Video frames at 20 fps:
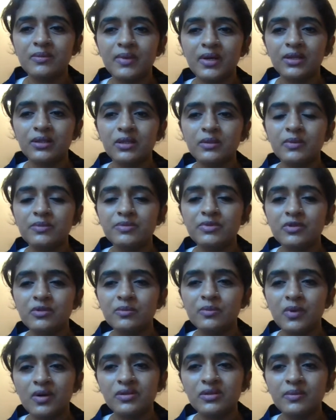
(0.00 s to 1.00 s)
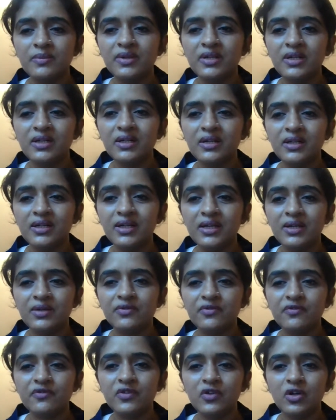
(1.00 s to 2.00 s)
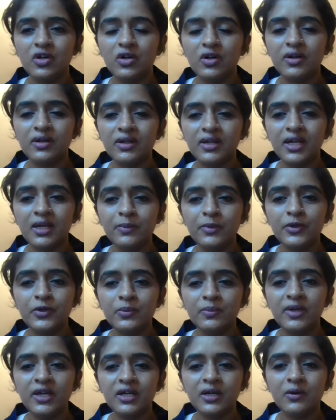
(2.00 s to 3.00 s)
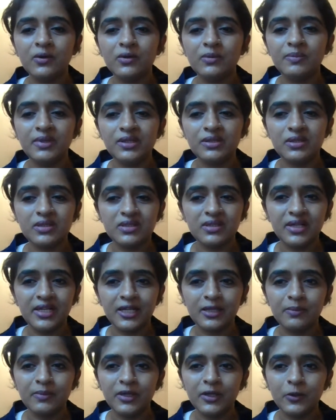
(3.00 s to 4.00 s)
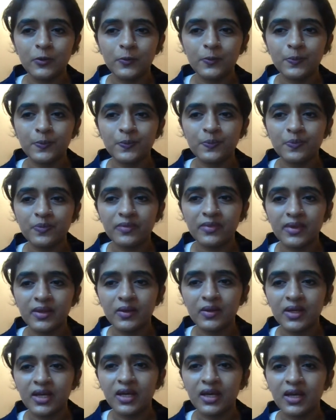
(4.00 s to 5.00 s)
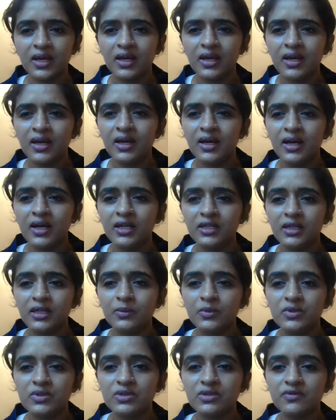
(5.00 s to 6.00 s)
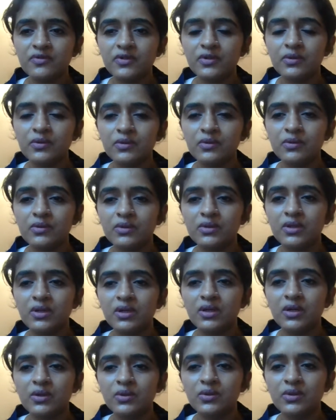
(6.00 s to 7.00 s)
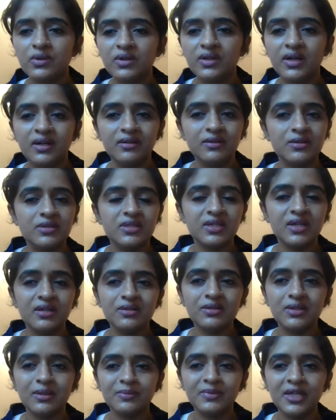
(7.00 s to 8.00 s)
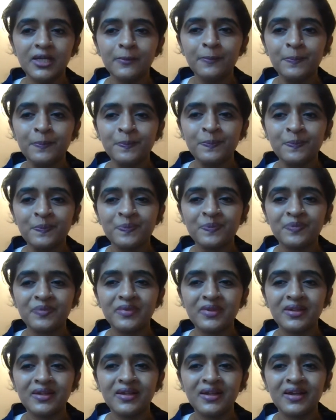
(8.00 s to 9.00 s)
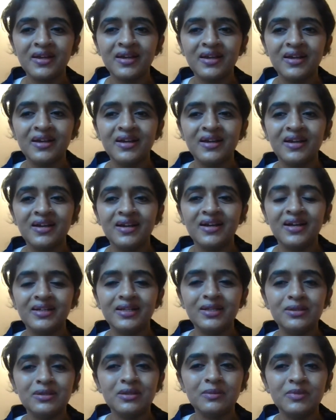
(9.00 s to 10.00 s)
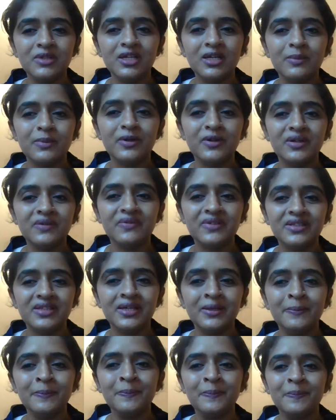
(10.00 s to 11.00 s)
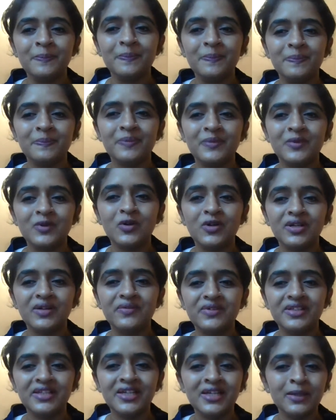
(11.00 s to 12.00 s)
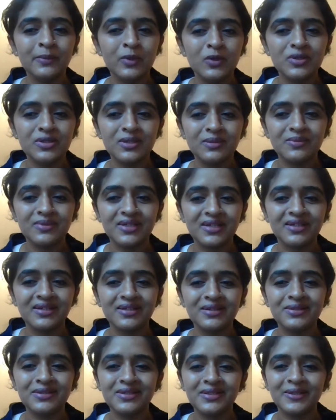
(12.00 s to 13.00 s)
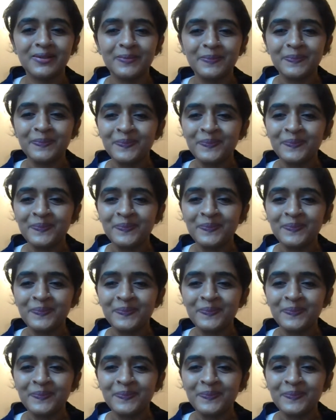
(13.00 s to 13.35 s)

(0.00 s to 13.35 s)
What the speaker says: the maximum zoom possible. If you're not able to make out, please let me know. Okay, I think most of you could understand something, at least something about everything, or everything about something, isn't it?